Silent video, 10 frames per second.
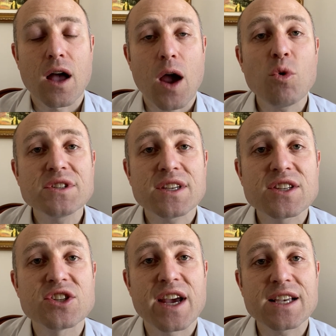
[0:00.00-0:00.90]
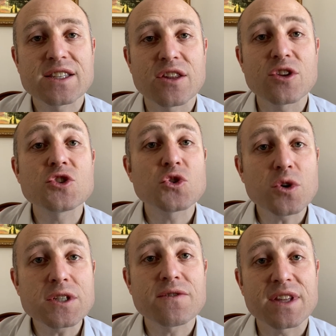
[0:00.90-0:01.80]
I want to suggest that the
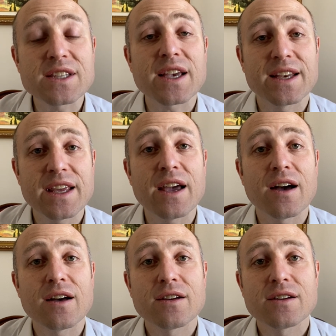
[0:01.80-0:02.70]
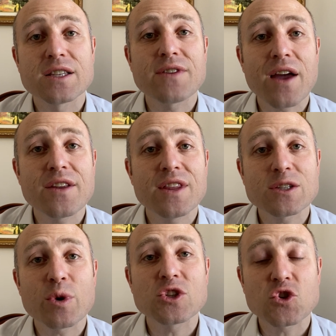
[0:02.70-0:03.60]
source for this idea is found in
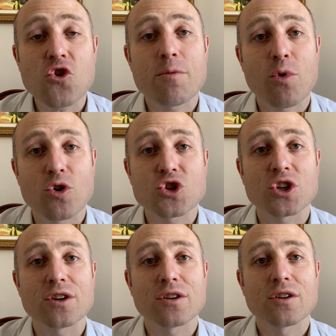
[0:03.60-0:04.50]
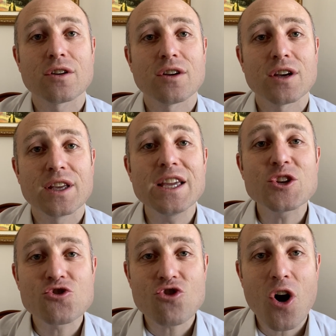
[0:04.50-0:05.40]
this week's Torah portion.
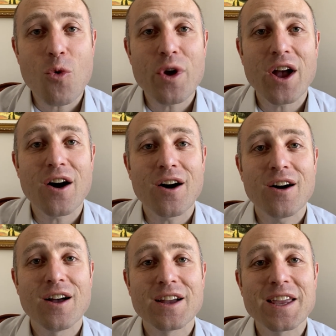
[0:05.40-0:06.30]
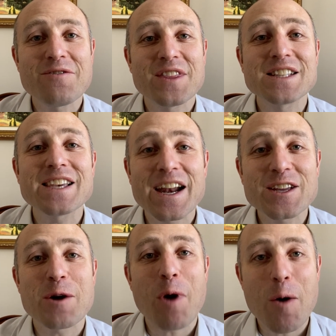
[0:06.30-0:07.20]
Yitro, we are given the 10
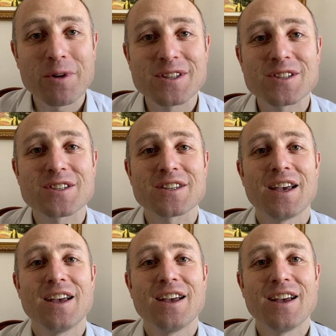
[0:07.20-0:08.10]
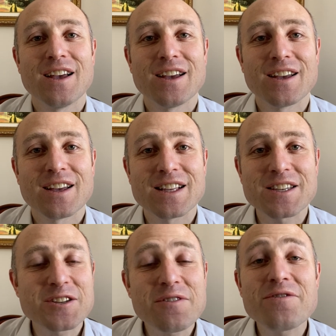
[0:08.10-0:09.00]
Commandments. It's
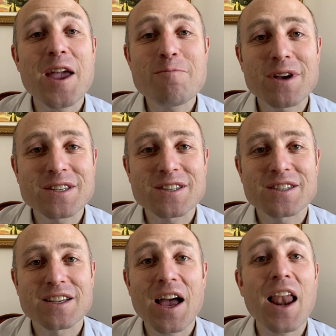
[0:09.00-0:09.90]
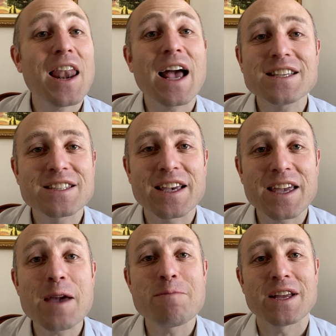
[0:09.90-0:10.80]
such a famous, classic
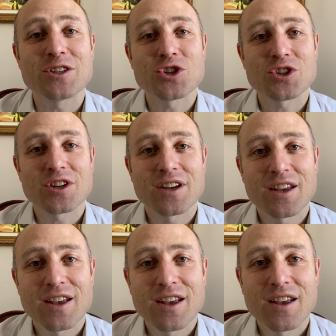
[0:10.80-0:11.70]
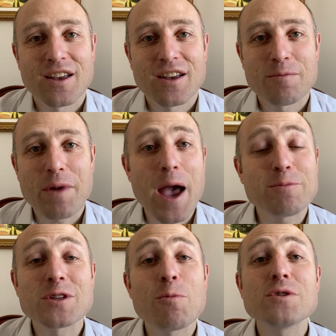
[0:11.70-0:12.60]
image,
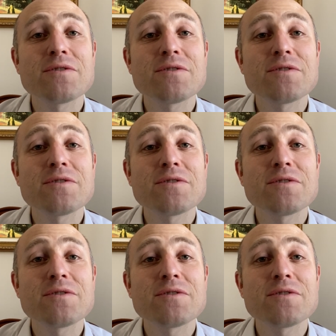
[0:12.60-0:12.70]
perhaps the most